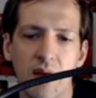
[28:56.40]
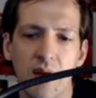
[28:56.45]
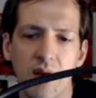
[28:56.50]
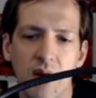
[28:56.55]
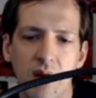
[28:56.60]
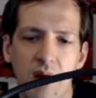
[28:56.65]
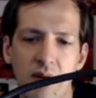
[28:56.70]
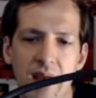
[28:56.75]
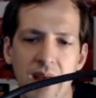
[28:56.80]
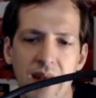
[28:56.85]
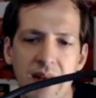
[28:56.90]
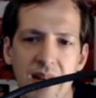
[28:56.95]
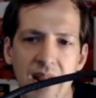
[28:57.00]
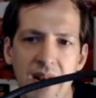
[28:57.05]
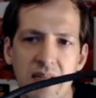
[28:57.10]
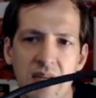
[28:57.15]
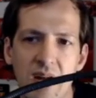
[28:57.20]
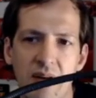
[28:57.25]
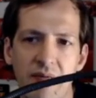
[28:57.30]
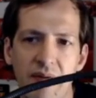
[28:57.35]
okay, not a
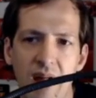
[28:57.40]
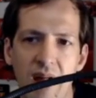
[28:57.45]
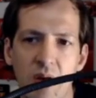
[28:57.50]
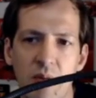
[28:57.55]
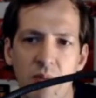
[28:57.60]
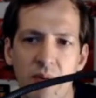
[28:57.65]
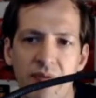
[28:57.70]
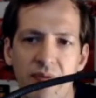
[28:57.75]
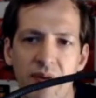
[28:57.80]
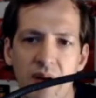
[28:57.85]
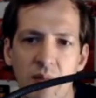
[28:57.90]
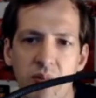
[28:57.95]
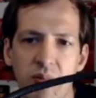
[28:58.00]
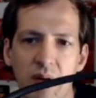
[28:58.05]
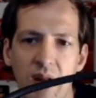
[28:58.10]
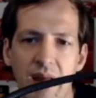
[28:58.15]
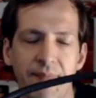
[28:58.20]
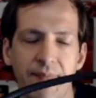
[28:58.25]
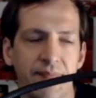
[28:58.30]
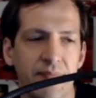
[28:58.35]
ton of value, but fun to
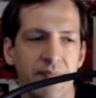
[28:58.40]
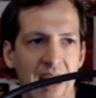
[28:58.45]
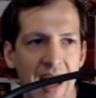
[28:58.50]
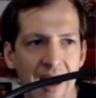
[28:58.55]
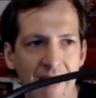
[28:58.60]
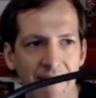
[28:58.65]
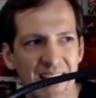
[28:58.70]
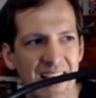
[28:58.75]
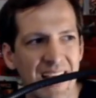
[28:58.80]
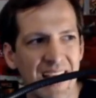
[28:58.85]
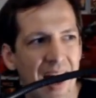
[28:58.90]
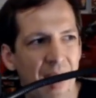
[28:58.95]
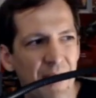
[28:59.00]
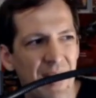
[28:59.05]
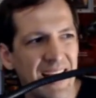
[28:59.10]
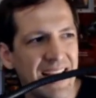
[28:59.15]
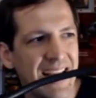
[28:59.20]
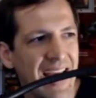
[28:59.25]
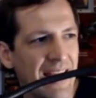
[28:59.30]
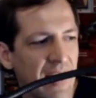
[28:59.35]
play. Yeah, I mean,
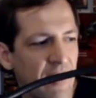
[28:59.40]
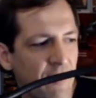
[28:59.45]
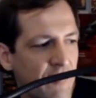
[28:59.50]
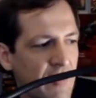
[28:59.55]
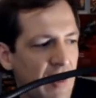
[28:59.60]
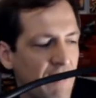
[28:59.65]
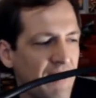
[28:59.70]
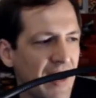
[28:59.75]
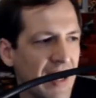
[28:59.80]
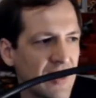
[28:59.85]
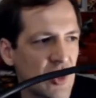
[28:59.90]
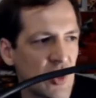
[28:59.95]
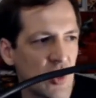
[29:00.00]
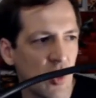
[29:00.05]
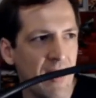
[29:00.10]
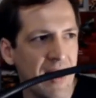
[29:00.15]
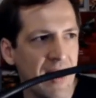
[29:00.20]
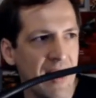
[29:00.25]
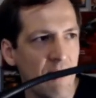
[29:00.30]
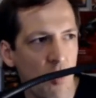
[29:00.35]
again, they've, they've got so
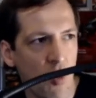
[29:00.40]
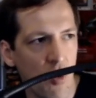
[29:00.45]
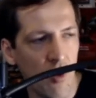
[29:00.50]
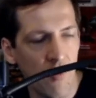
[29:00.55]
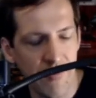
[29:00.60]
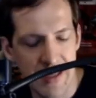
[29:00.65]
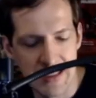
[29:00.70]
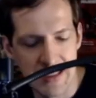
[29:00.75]
many more of these